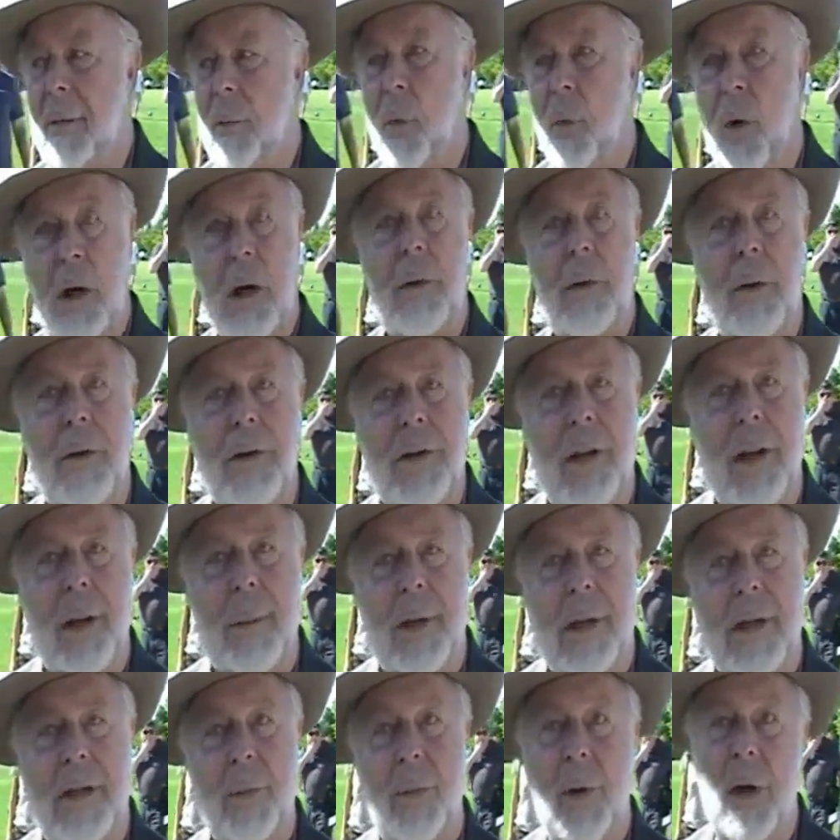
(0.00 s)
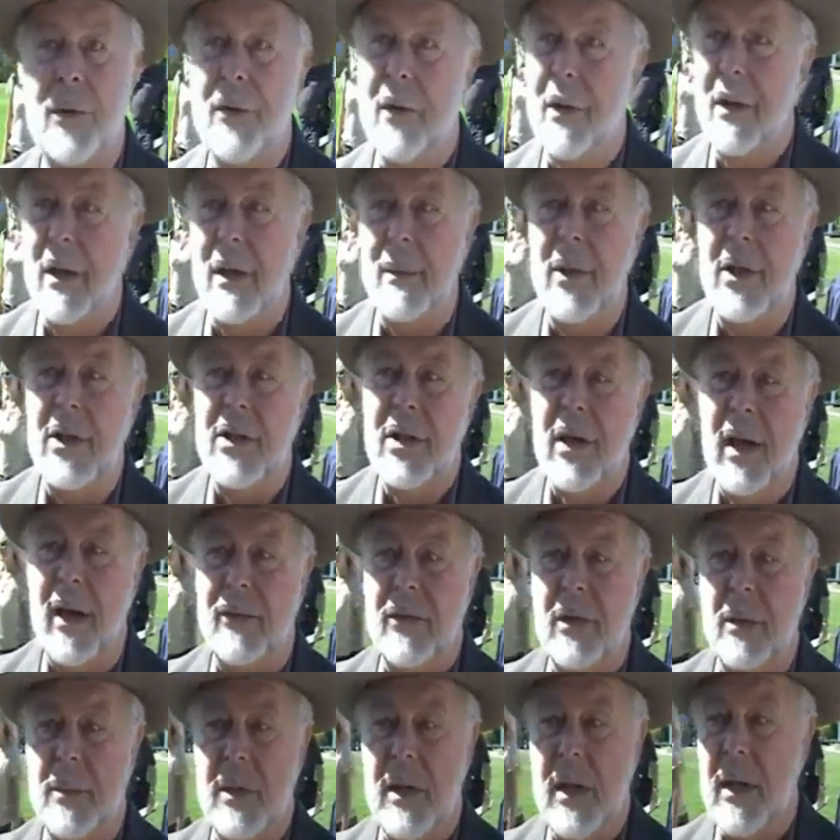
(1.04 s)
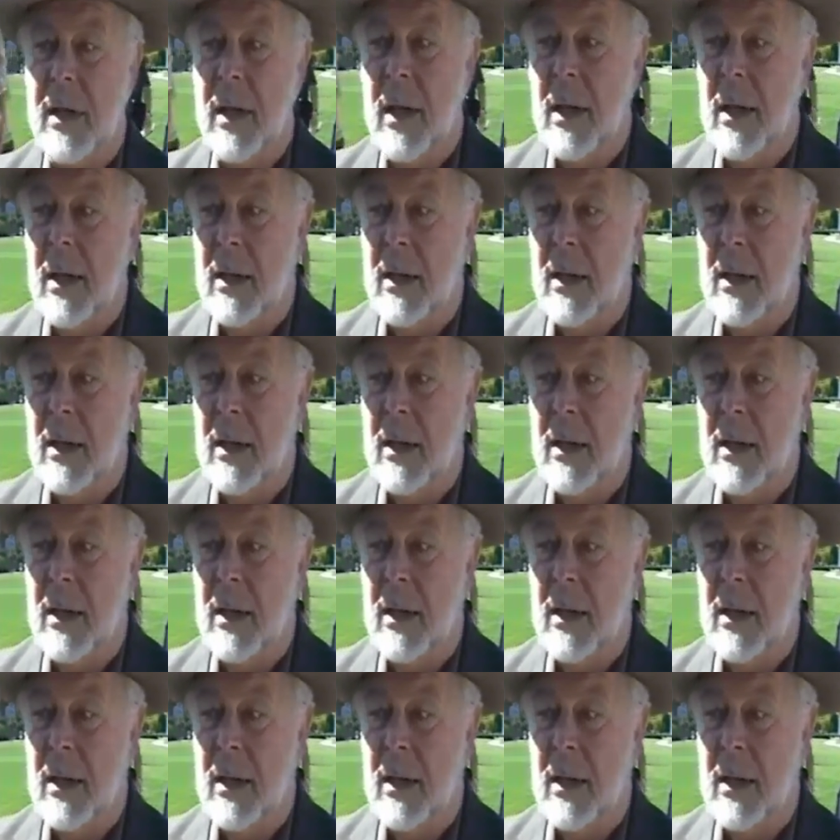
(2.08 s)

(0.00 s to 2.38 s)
What are those limits? Well, the limits have to be